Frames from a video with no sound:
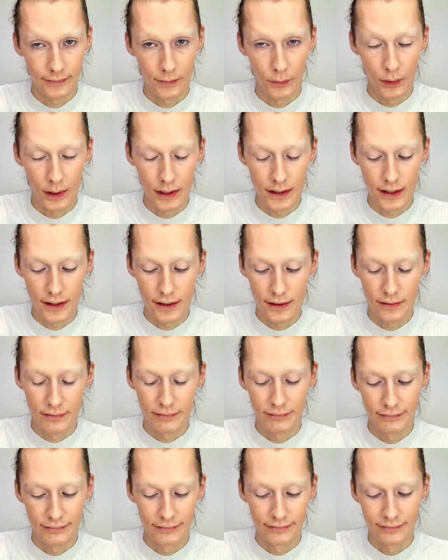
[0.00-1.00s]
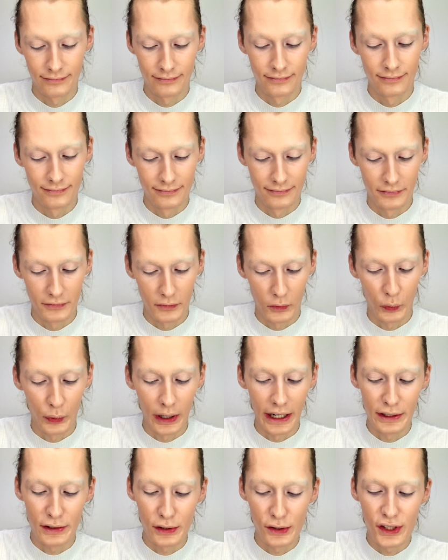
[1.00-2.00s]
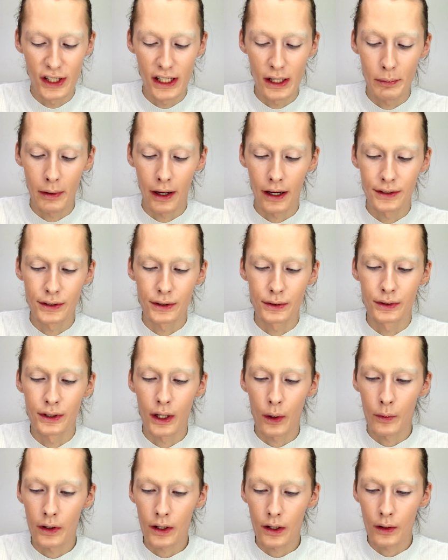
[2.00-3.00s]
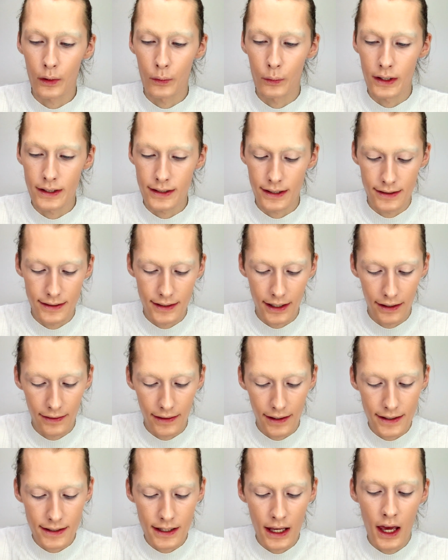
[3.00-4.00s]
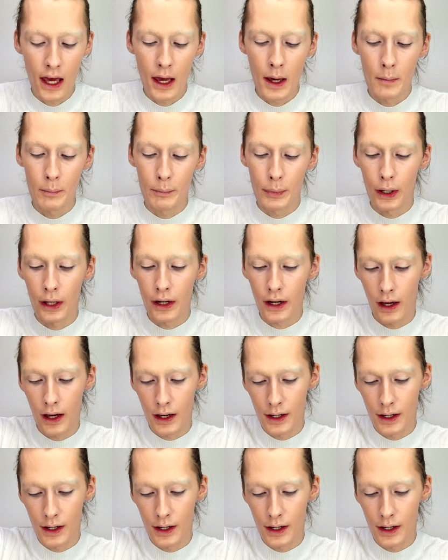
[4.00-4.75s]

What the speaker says: which is way too cheap. I do not want to know what's inside this, but